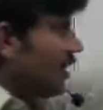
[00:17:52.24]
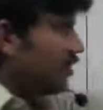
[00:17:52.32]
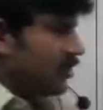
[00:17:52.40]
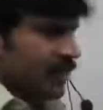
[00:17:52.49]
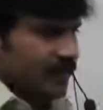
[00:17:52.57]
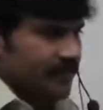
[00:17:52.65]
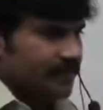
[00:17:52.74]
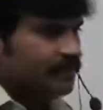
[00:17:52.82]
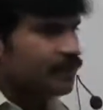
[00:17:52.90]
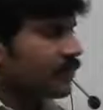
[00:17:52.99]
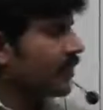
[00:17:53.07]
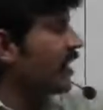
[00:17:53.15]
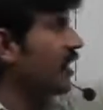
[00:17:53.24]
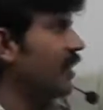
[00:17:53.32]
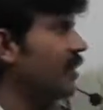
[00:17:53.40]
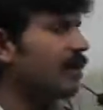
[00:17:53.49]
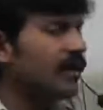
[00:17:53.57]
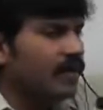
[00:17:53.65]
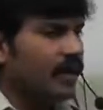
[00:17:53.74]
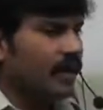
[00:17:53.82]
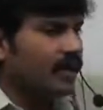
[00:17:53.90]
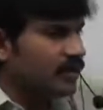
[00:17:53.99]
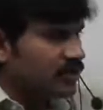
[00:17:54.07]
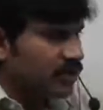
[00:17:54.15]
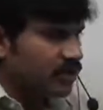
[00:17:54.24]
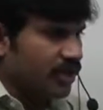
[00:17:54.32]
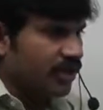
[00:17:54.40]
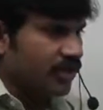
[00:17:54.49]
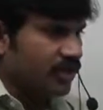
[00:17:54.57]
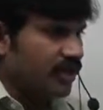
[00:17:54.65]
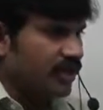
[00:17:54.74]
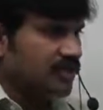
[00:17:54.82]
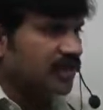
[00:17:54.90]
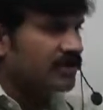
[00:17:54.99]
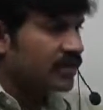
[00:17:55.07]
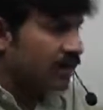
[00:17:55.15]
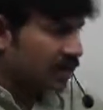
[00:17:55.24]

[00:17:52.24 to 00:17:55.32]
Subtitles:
unchecked. Error and its child classes